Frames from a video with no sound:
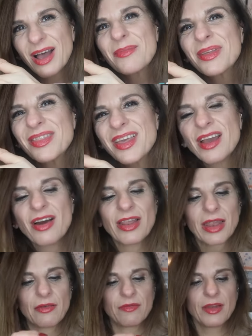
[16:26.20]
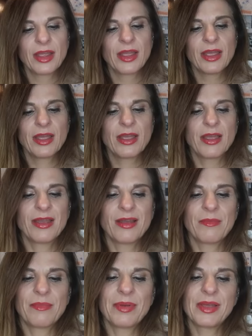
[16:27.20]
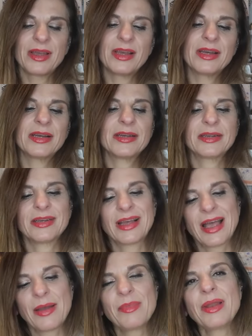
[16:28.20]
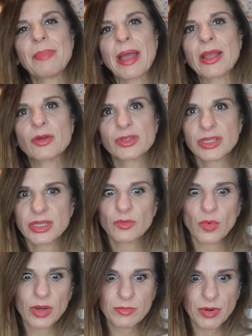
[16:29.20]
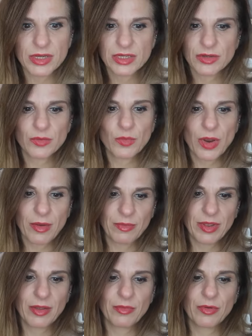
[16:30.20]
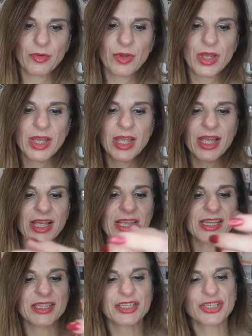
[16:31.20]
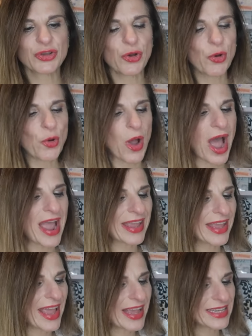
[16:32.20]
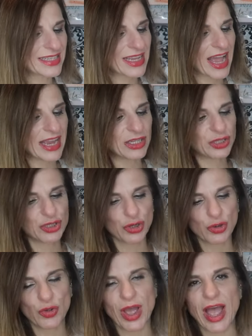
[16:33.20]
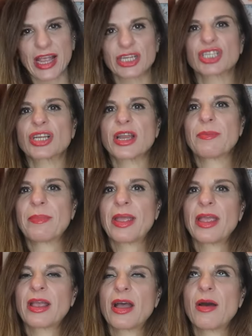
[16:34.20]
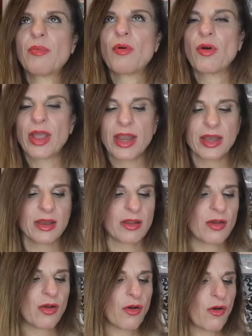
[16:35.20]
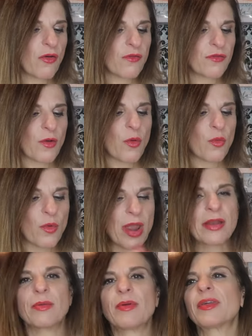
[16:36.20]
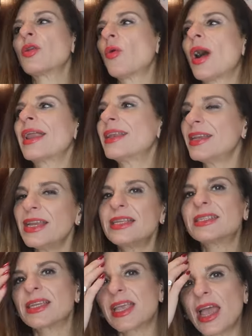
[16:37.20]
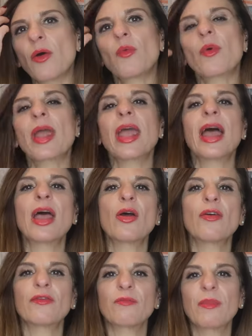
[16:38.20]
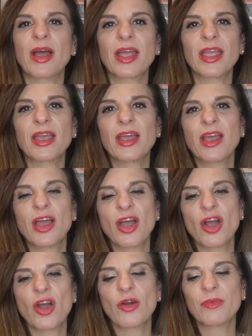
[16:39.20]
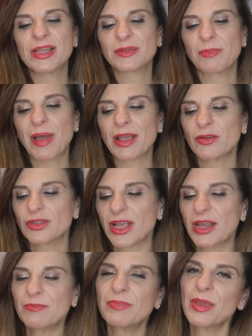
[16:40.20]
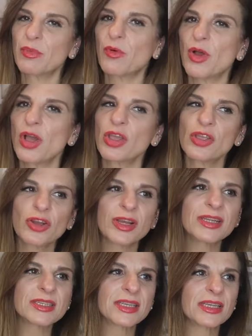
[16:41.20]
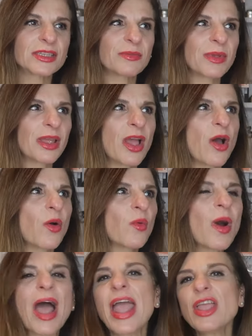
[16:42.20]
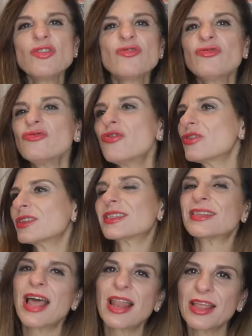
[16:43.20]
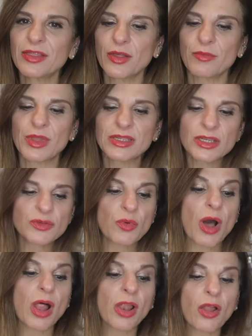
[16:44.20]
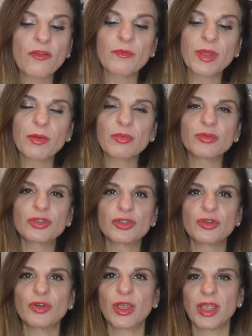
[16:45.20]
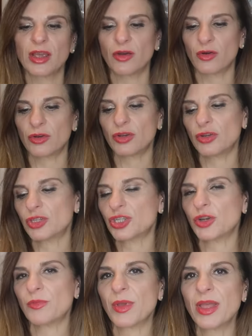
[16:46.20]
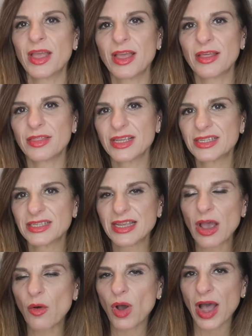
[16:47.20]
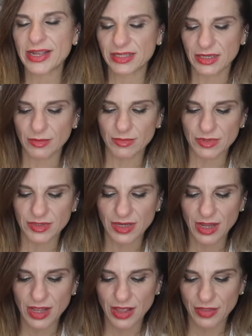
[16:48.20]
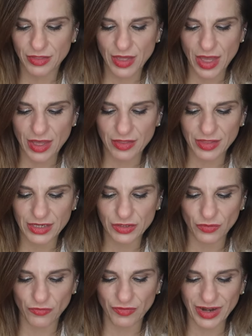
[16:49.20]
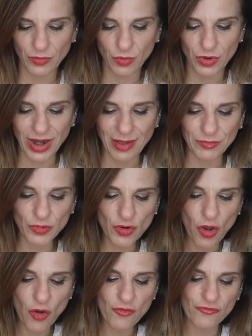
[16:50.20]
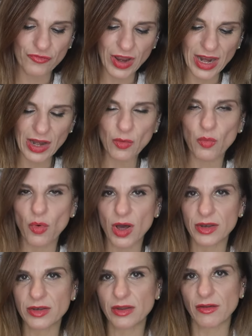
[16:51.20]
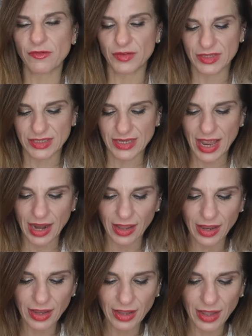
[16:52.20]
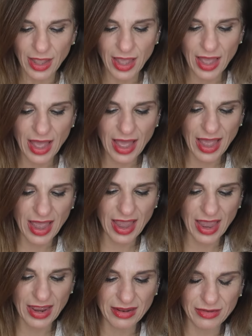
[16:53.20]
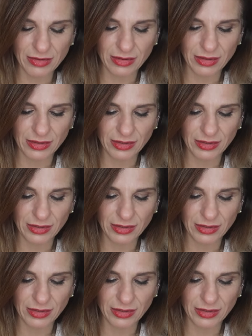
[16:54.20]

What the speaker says: I mean, they are lovely. But how many bangles can one person wear, people? So, yes, I do actually make a point of wearing them. I think, no, I need to get a wear out of my Hermes bangles. And people, you're going to say to me, why are you not selling them? This is what a lot of people do here on YouTube. They sell items that they don't really want. I'm not really one for selling, and